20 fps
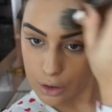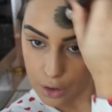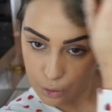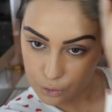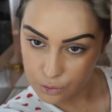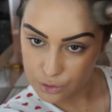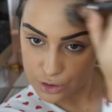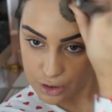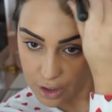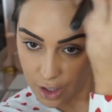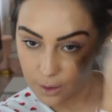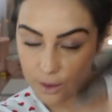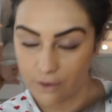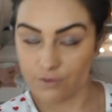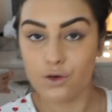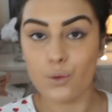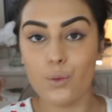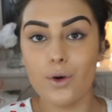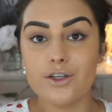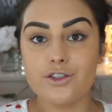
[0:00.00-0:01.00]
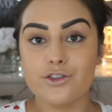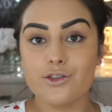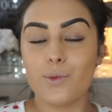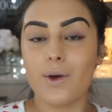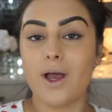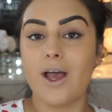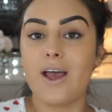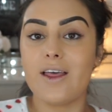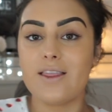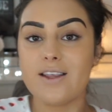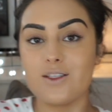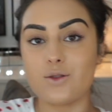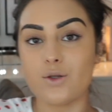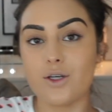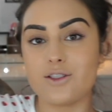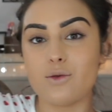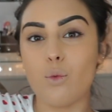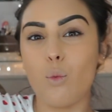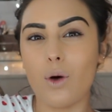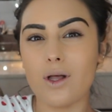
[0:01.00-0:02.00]
Also, if you're wondering where this,
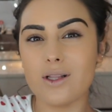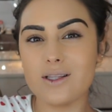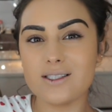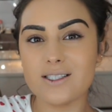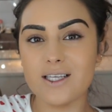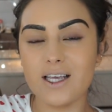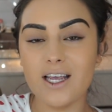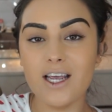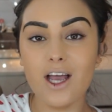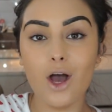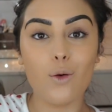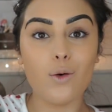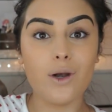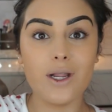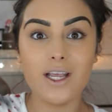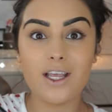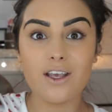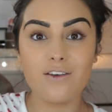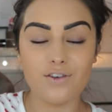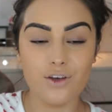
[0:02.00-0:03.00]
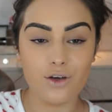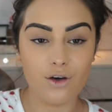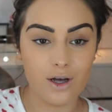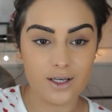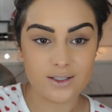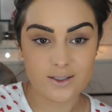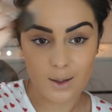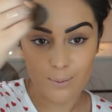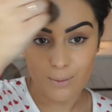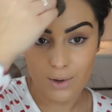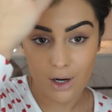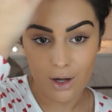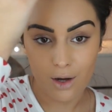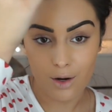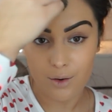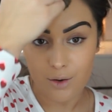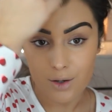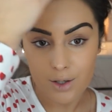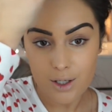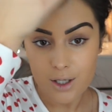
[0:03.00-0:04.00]
it's a onesie. I'll link it for you guys down
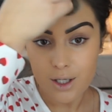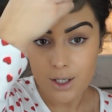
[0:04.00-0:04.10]
below.